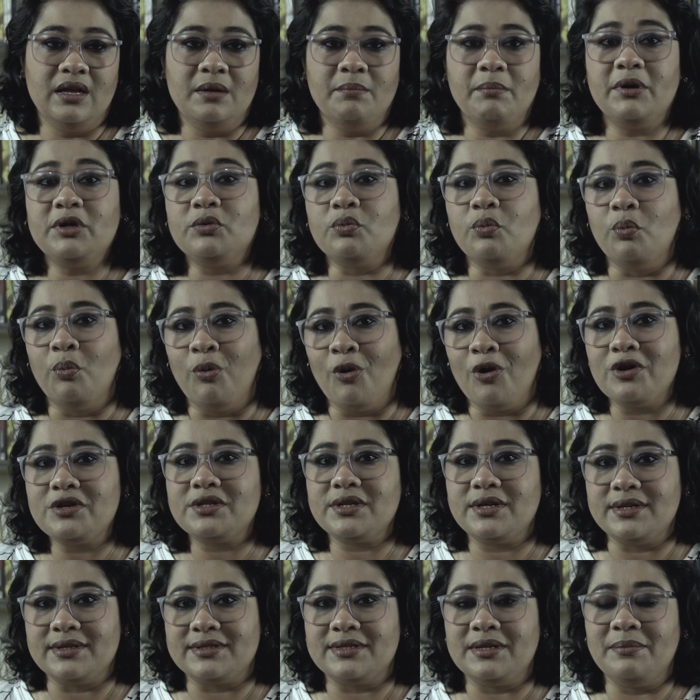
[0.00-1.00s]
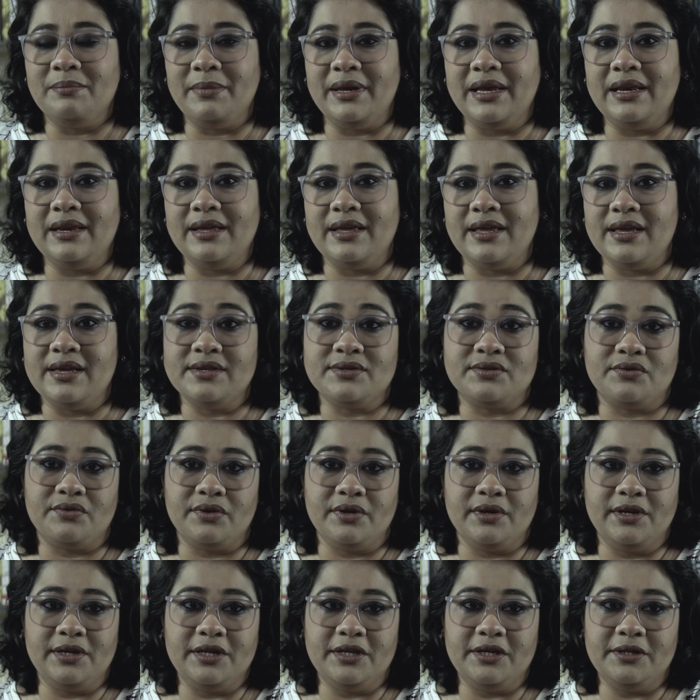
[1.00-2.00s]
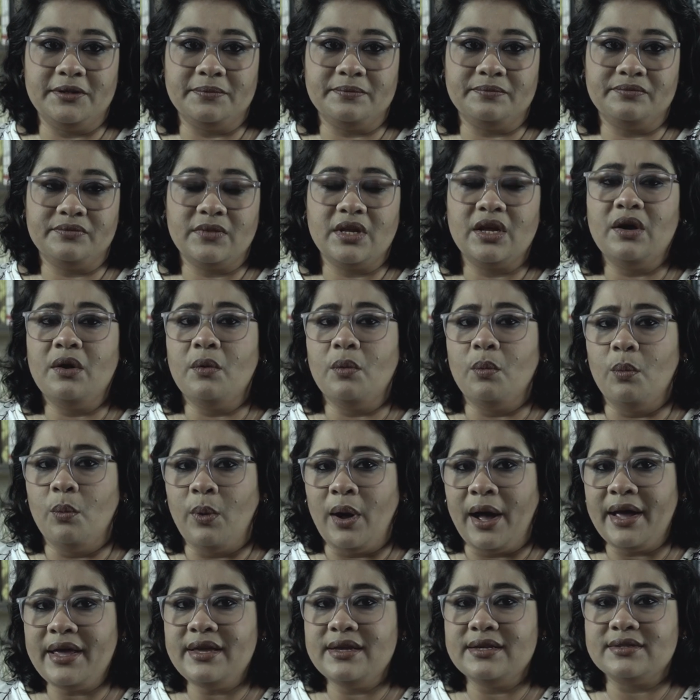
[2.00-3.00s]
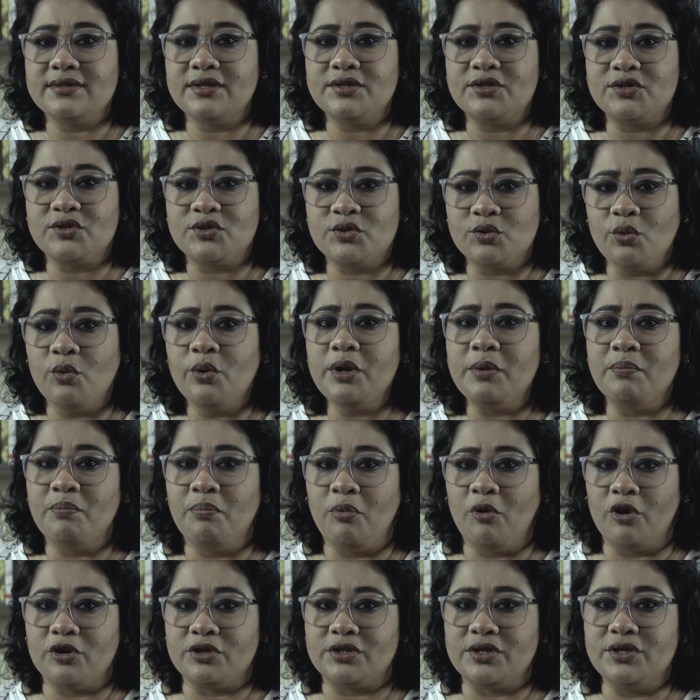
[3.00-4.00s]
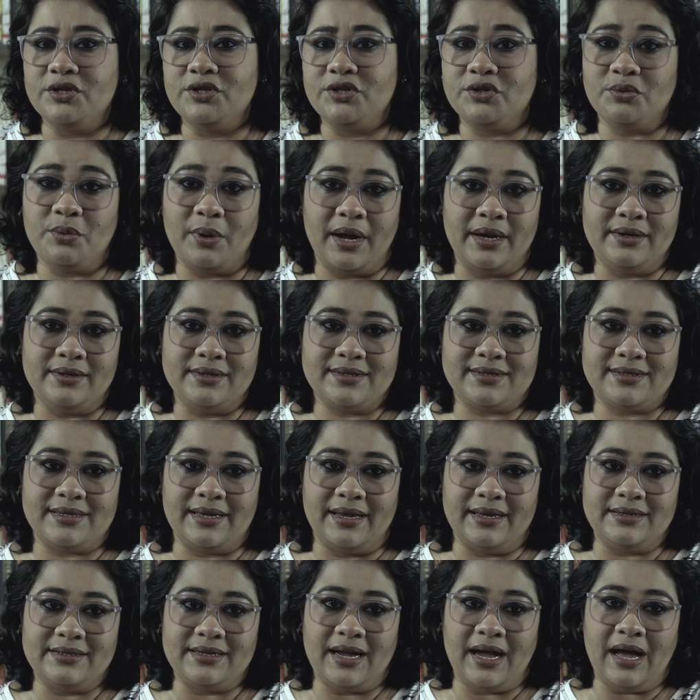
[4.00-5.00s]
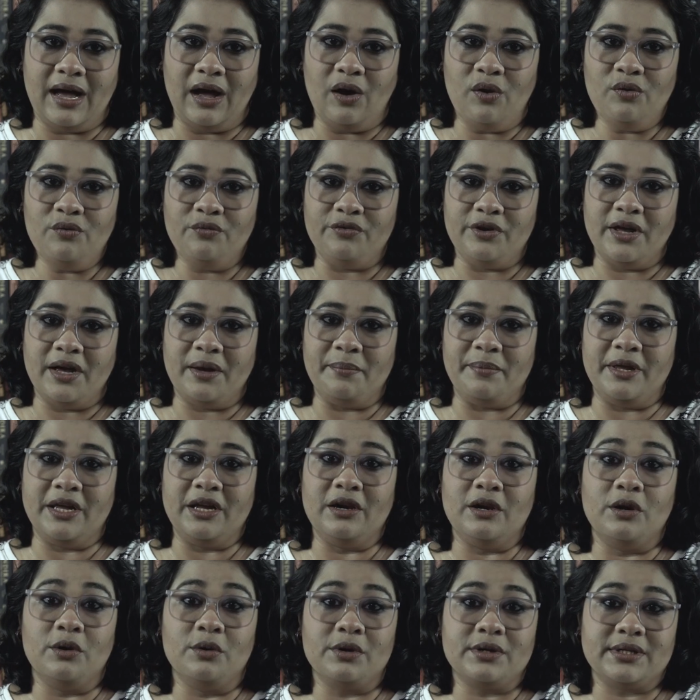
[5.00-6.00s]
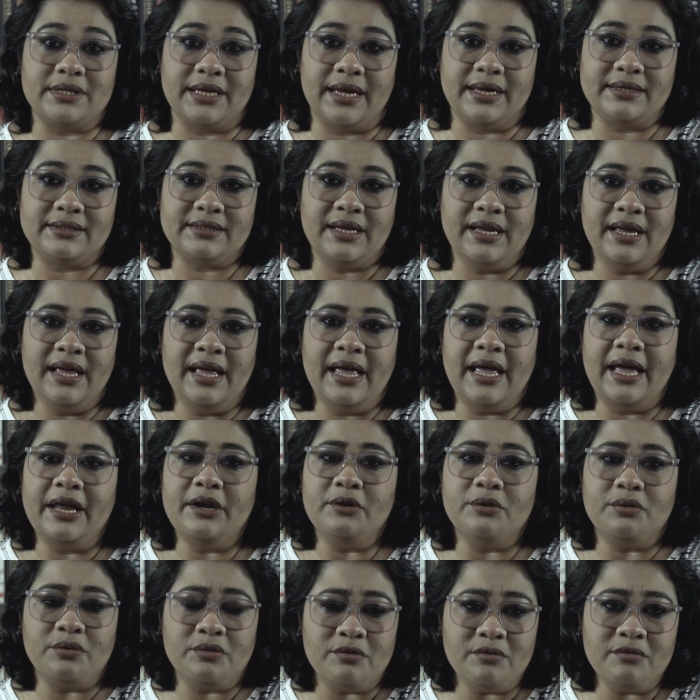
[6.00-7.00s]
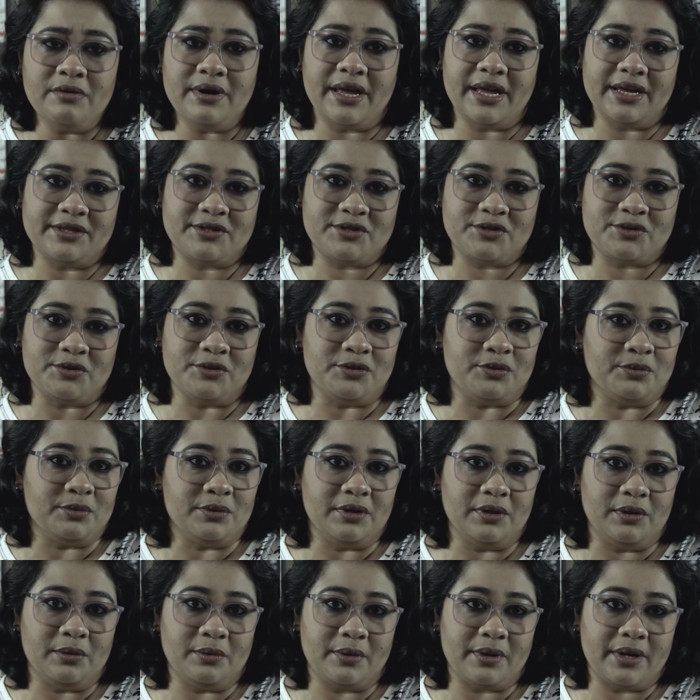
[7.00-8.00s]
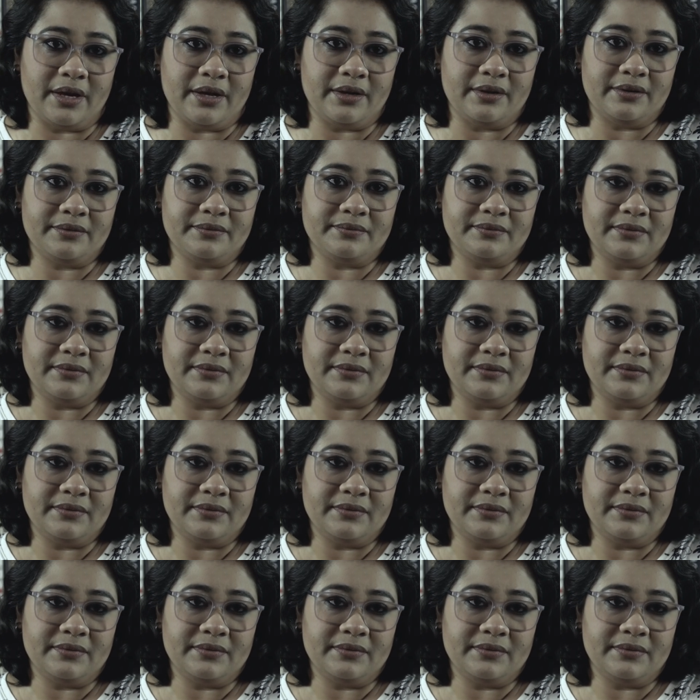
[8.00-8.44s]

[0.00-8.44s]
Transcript: But what is the male gaze really? Why is it so important to understand how we are being looked at and who gets to do the looking?